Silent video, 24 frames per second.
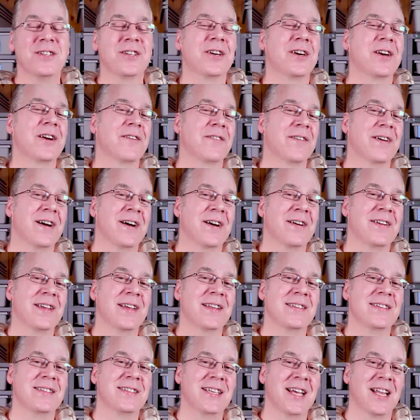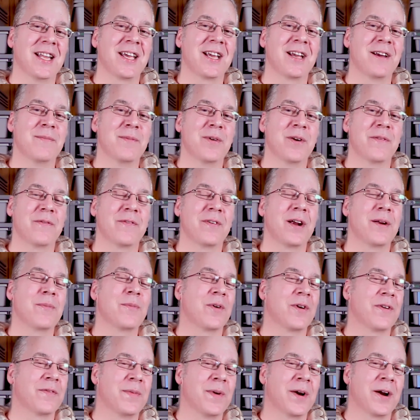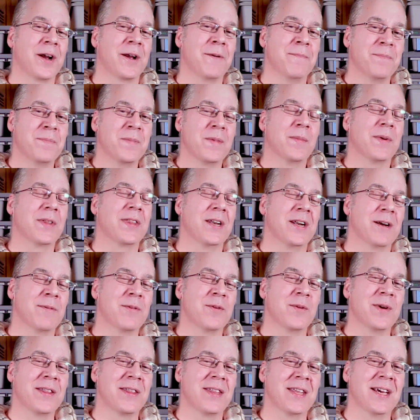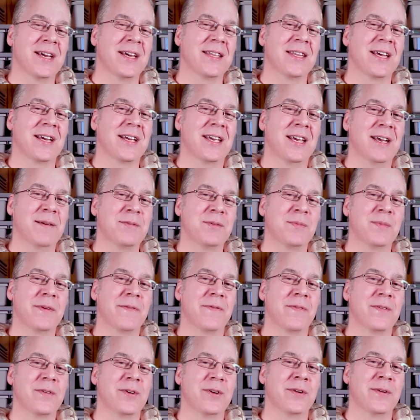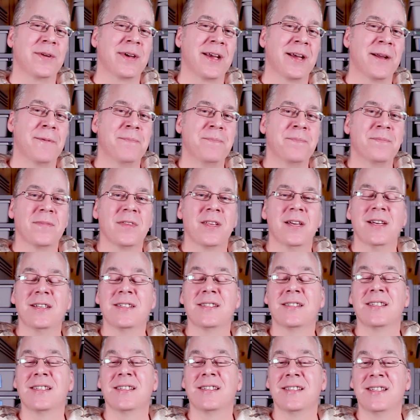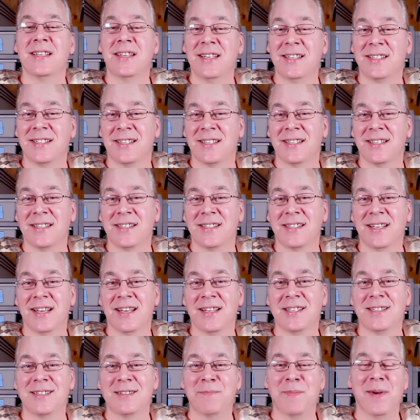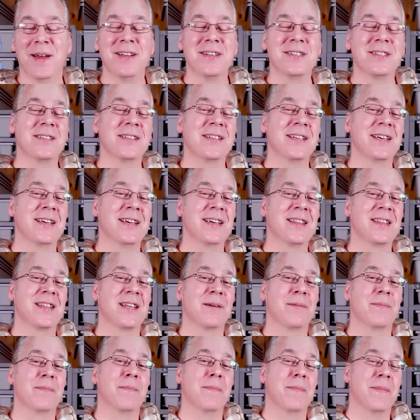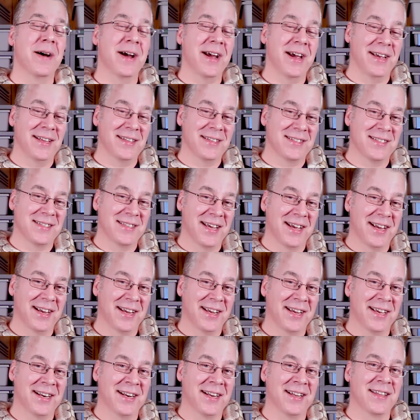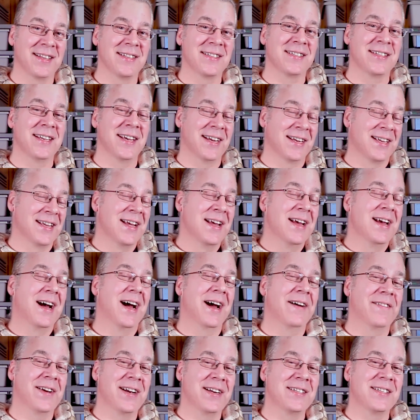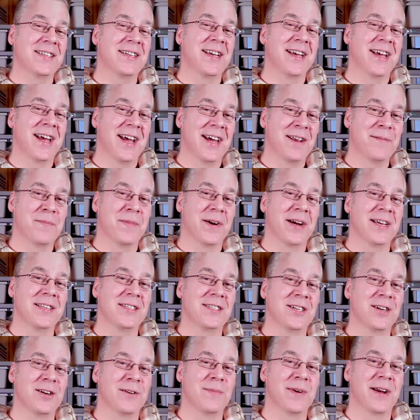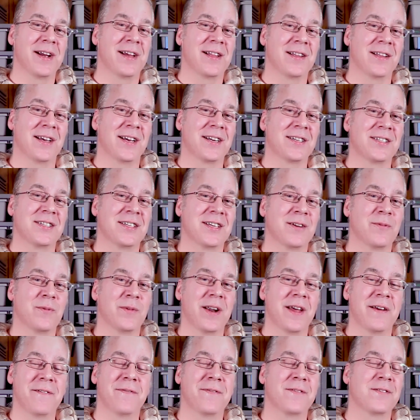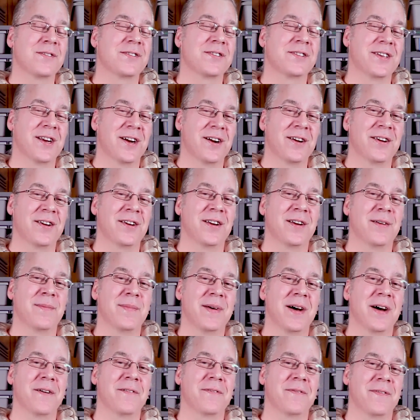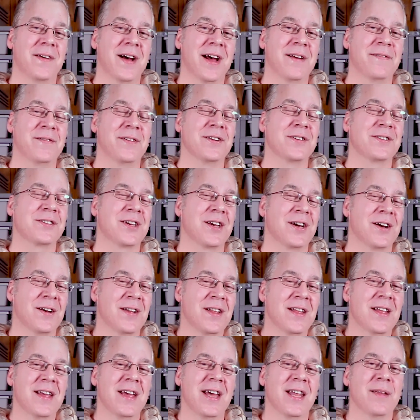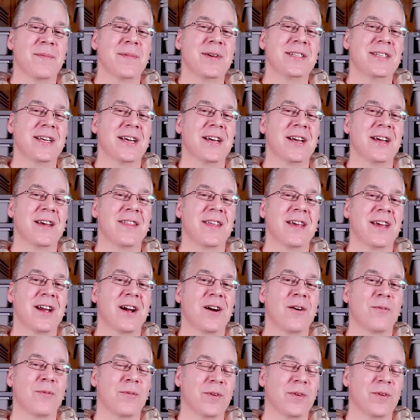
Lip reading: turning around and selling them over on Morphmarket. But the number one thing that keeps me from doing it is diseases, especially the mites that get on the snake. I've actually had mites here in my collection when I first started about 5 years ago. And let me tell you, they are